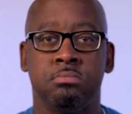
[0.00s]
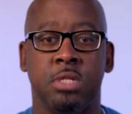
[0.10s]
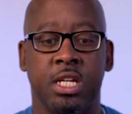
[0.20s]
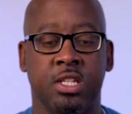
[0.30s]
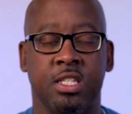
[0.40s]

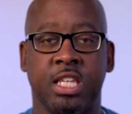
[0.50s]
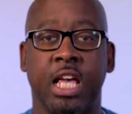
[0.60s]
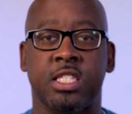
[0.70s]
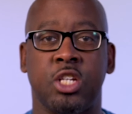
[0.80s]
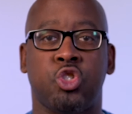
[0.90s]
It just
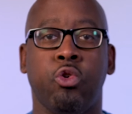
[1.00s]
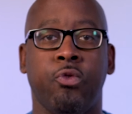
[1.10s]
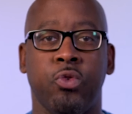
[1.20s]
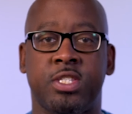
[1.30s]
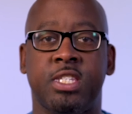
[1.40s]
says that you've
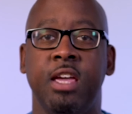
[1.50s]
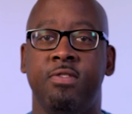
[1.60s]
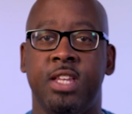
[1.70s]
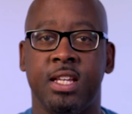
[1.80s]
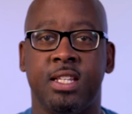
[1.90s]

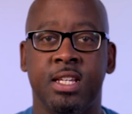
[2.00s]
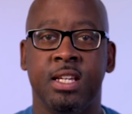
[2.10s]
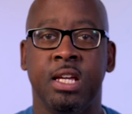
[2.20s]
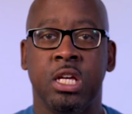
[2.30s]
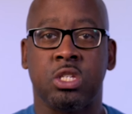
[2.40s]
received it.
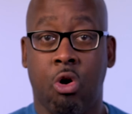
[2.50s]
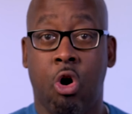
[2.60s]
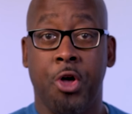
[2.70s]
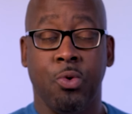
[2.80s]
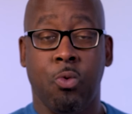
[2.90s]
So
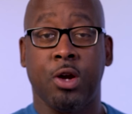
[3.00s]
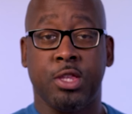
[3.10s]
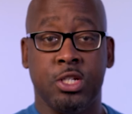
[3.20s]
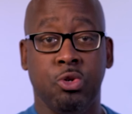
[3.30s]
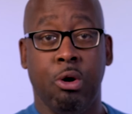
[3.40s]
all the work
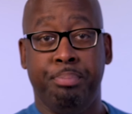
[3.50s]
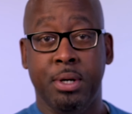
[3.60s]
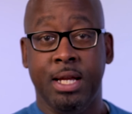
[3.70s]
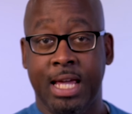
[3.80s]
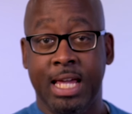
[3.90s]
that you are
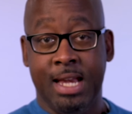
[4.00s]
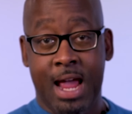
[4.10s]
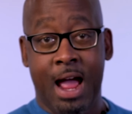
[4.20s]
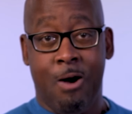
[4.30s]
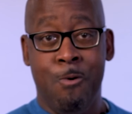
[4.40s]
putting in
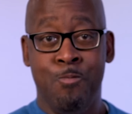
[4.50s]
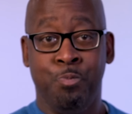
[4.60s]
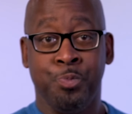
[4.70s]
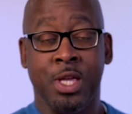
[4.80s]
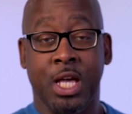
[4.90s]
now
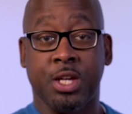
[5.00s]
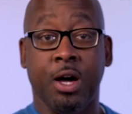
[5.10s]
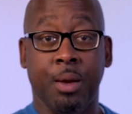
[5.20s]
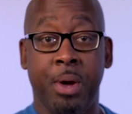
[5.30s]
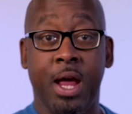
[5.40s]
is going
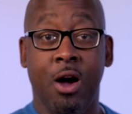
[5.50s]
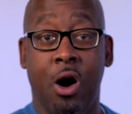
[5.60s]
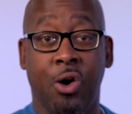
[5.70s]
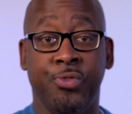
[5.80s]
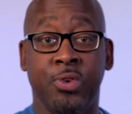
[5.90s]
to pay
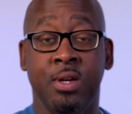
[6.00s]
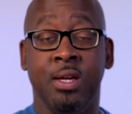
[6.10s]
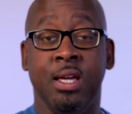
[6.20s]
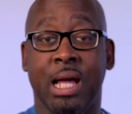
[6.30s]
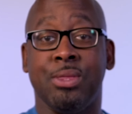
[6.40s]
off
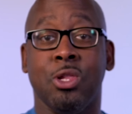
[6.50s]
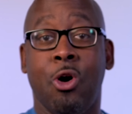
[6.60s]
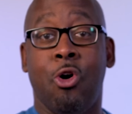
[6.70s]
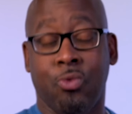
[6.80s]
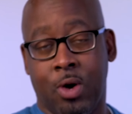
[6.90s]
in the
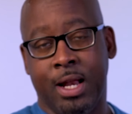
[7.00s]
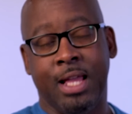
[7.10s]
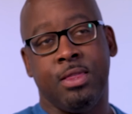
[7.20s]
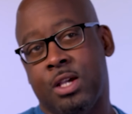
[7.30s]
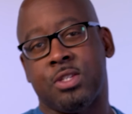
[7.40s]
long
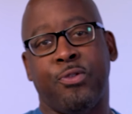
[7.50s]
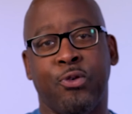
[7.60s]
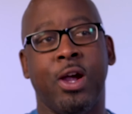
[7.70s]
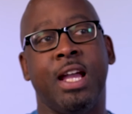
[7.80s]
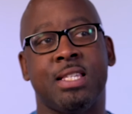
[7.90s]
run. There's a
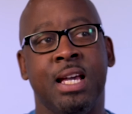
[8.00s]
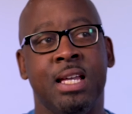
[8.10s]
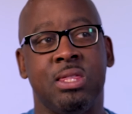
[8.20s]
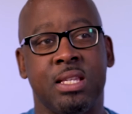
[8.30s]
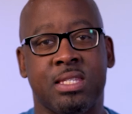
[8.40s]
phrase
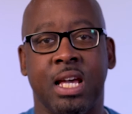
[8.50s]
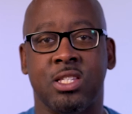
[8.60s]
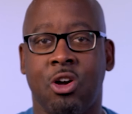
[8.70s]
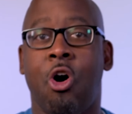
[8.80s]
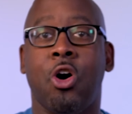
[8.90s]
that says
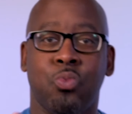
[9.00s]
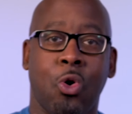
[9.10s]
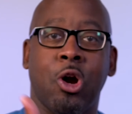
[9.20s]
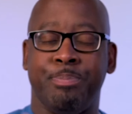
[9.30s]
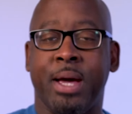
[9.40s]
hard
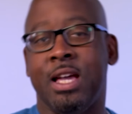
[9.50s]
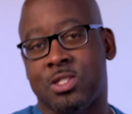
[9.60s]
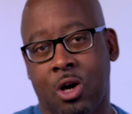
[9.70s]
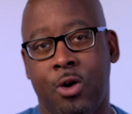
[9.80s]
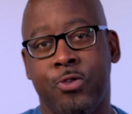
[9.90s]
work pays
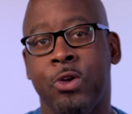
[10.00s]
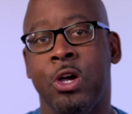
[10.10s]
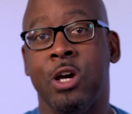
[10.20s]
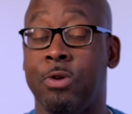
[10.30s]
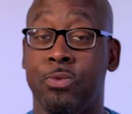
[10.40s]
off,
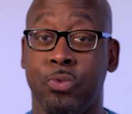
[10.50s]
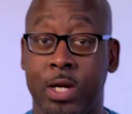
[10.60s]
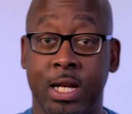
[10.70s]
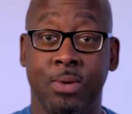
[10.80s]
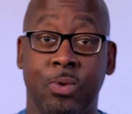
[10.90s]
when
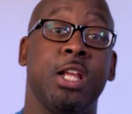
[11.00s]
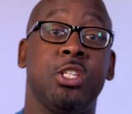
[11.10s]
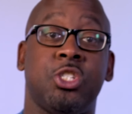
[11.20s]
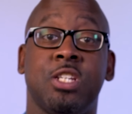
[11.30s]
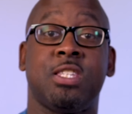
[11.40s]
really what it
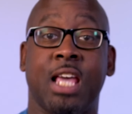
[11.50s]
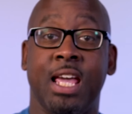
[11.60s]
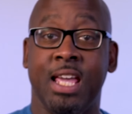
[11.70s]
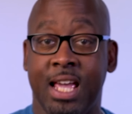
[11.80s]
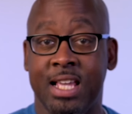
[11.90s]
should say
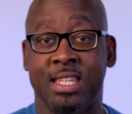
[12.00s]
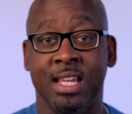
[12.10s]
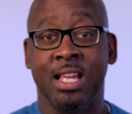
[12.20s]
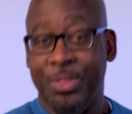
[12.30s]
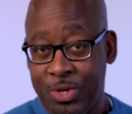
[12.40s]
is
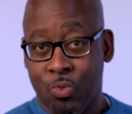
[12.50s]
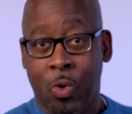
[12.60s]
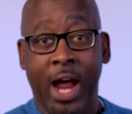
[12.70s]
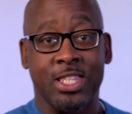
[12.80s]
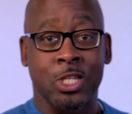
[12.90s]
the
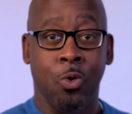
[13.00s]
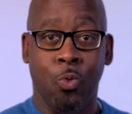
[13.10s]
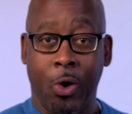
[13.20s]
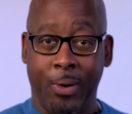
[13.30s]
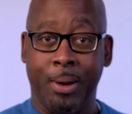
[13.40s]
right
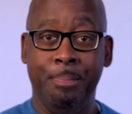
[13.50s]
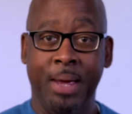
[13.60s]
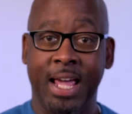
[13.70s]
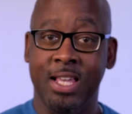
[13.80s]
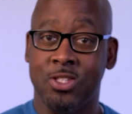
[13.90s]
work
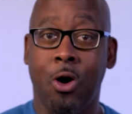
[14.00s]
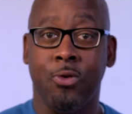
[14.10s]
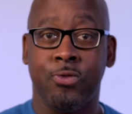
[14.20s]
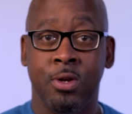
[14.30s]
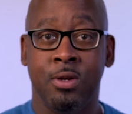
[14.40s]
pays off.